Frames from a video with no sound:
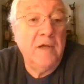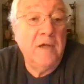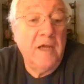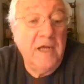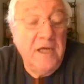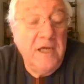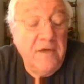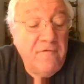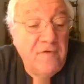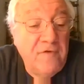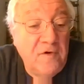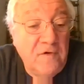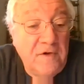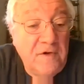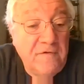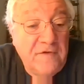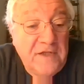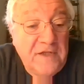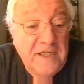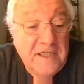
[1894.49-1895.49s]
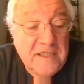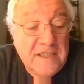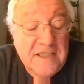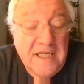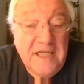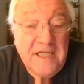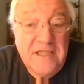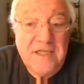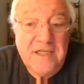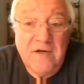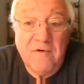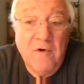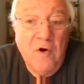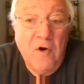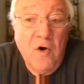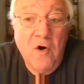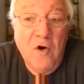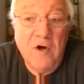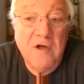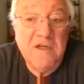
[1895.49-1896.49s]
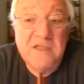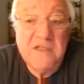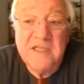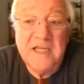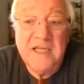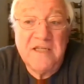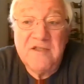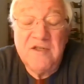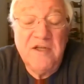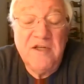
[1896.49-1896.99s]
And if you lived in the States here, August 6th,